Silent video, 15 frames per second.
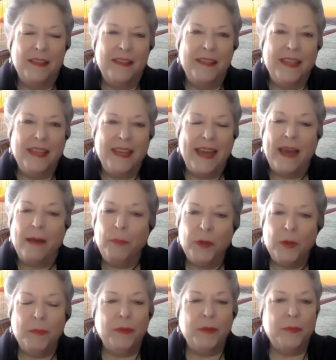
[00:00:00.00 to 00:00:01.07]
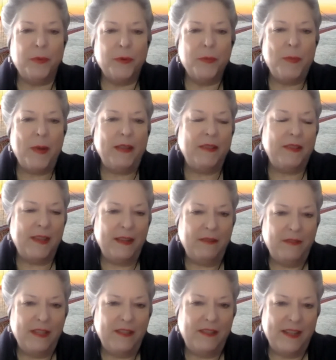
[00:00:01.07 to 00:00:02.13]
The applicable robot
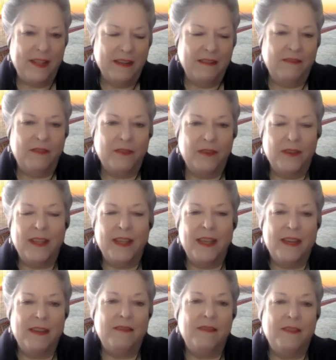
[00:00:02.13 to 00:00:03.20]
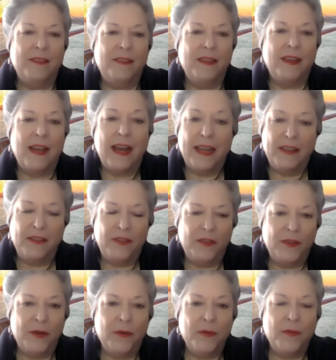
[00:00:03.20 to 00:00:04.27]
safety standard is
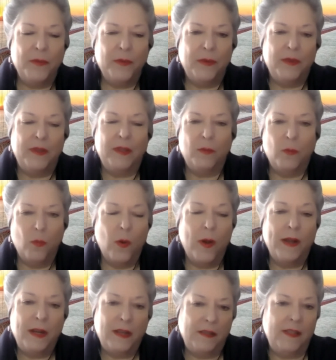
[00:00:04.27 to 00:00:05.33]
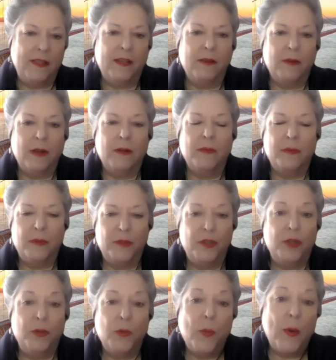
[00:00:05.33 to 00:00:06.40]
ISO
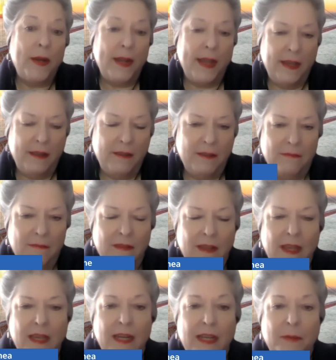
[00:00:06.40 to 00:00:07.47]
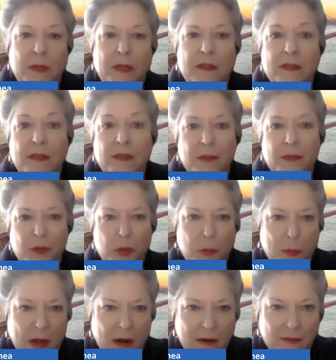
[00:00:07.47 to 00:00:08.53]
10218, and it consists of two
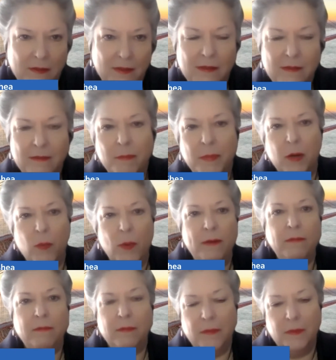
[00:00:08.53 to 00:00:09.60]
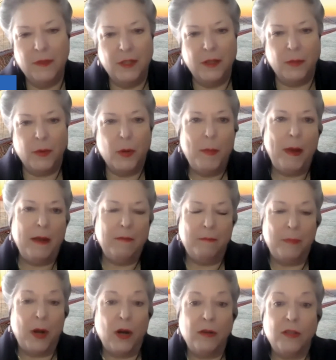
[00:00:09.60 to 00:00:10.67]
parts. Part 1 to the robot and
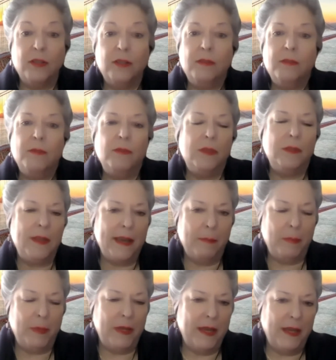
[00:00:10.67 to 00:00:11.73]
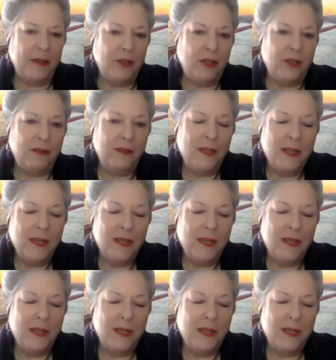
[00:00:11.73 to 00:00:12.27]
Part 2 to the application.